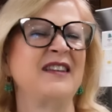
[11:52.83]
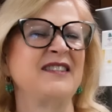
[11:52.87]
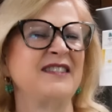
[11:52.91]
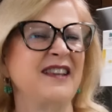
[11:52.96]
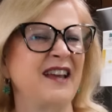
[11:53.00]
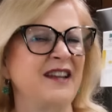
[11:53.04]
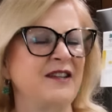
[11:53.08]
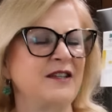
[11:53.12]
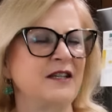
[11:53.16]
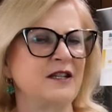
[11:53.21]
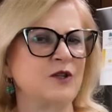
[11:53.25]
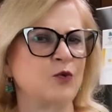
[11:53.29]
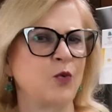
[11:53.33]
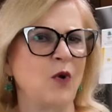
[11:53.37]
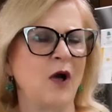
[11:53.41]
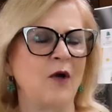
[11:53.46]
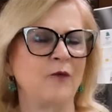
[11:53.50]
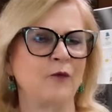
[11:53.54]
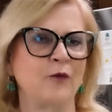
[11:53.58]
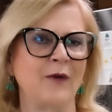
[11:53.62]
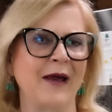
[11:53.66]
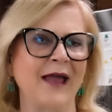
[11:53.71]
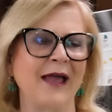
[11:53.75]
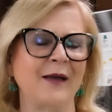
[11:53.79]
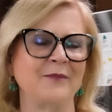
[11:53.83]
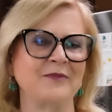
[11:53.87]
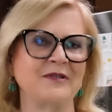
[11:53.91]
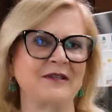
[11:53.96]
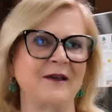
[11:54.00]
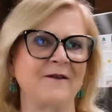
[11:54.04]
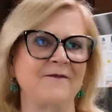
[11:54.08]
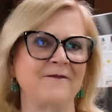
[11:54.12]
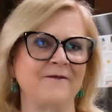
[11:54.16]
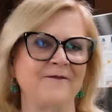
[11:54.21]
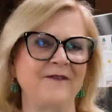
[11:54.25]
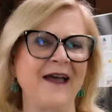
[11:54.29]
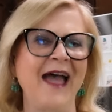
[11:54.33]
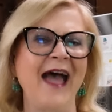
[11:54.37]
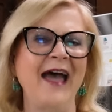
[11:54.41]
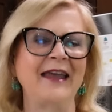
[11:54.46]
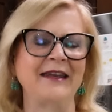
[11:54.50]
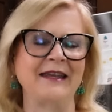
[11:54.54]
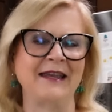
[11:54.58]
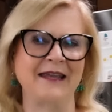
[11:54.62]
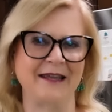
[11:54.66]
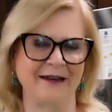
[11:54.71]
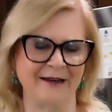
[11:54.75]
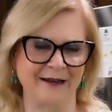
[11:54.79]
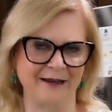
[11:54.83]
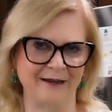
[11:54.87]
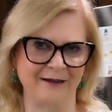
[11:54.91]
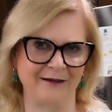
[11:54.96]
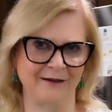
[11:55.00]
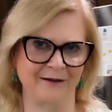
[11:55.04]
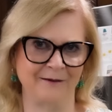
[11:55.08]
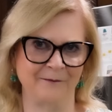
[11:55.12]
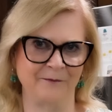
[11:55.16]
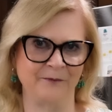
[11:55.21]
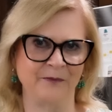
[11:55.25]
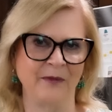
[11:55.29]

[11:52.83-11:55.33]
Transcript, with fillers: ten to twelve grams of fat in it.